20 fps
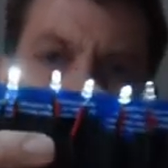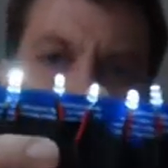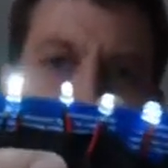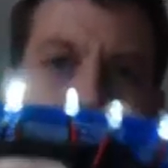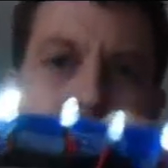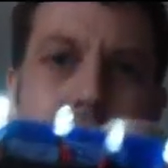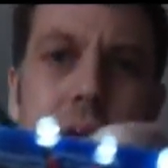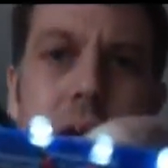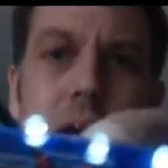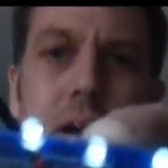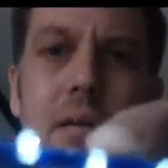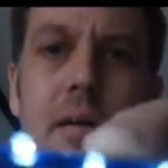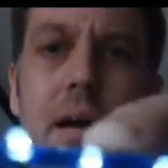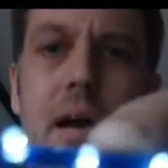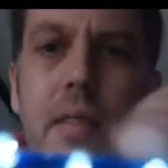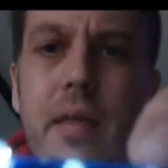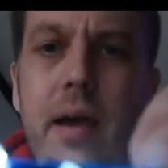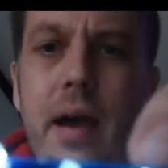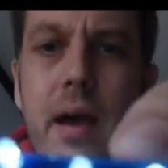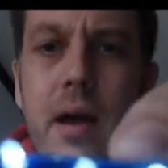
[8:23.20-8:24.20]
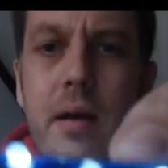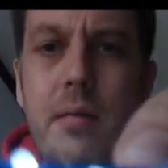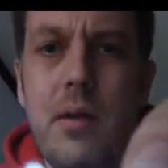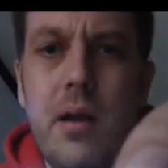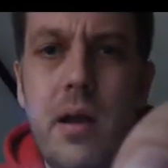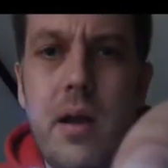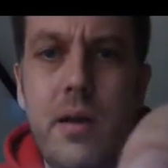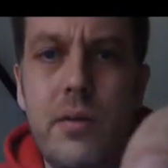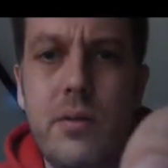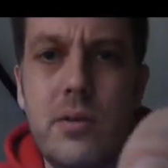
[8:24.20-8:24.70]
If I go like that up
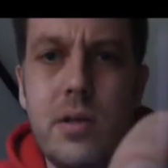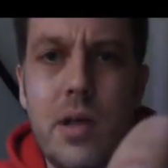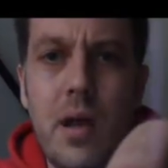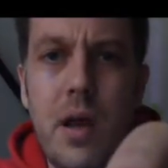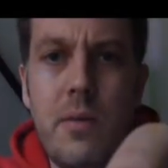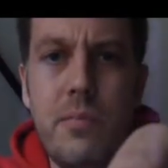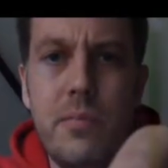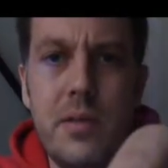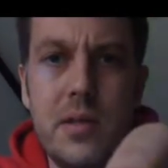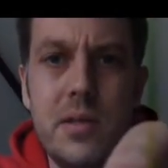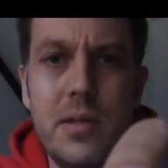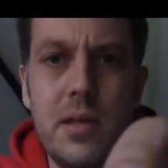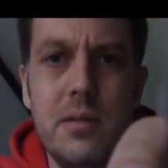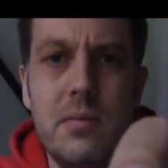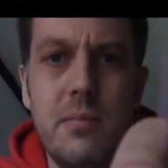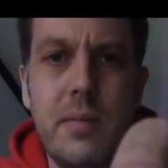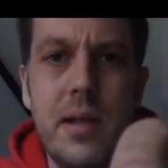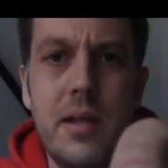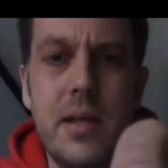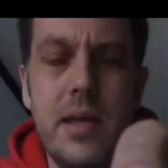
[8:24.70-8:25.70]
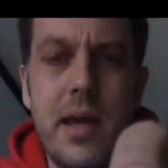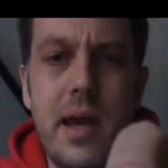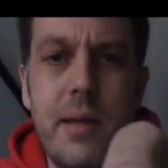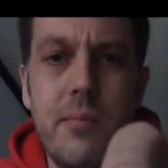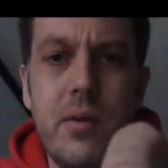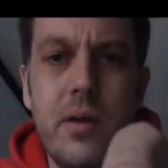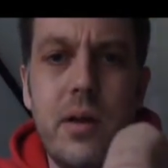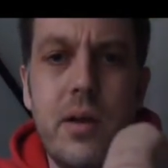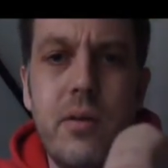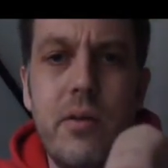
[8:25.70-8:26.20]
close, I hope this doesn't make the
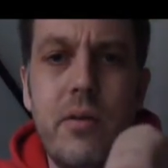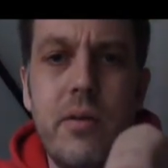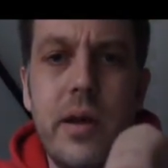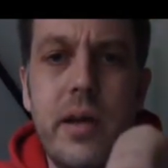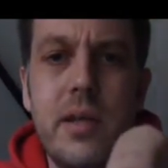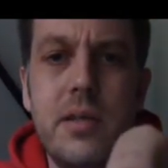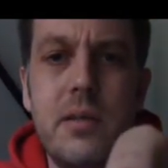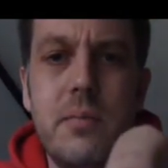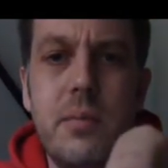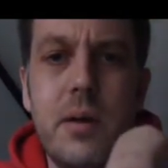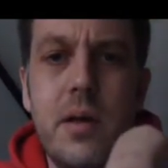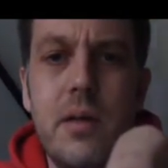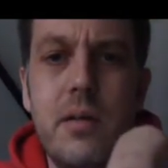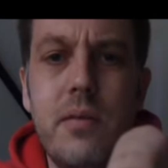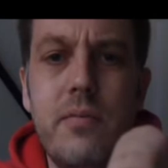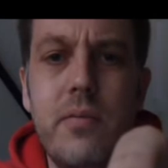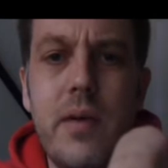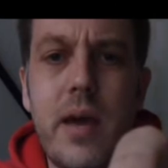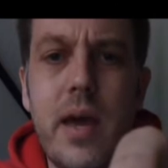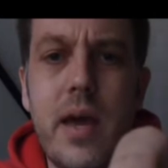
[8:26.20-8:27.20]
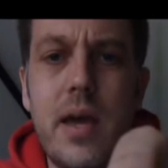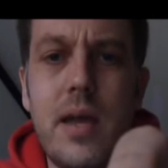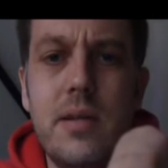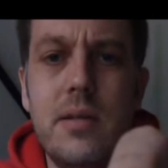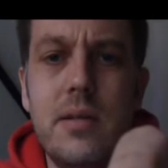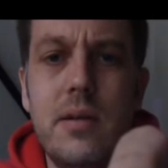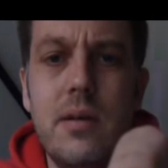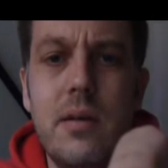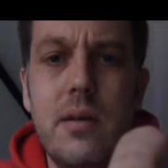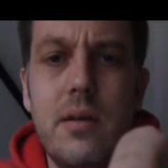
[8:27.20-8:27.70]
camera go crazy, but
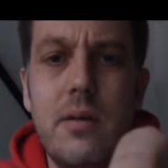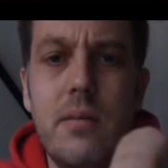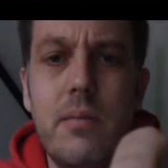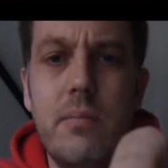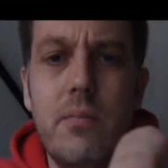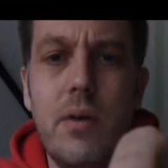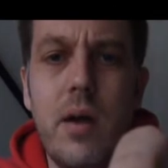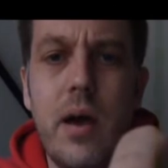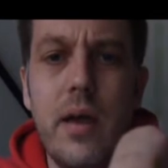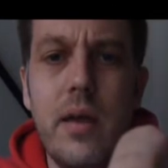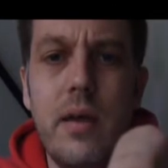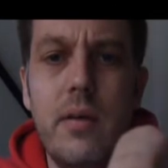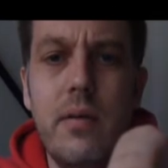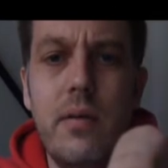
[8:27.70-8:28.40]
fade, bright.